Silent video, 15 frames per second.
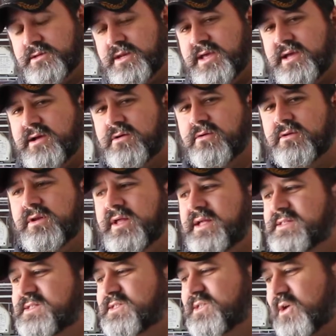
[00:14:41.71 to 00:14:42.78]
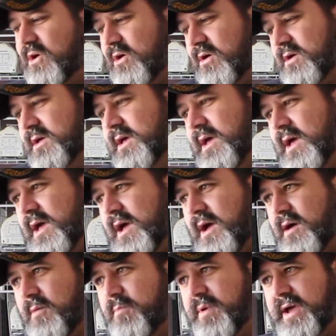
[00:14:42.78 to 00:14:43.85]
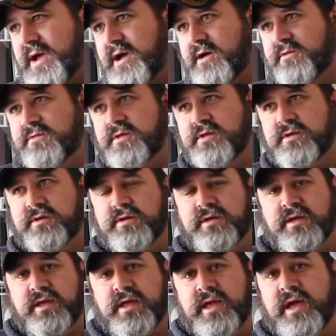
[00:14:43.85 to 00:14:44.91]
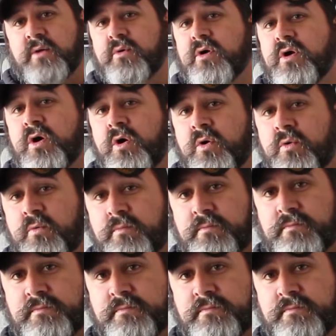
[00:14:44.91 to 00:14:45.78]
Now let's talk about our home.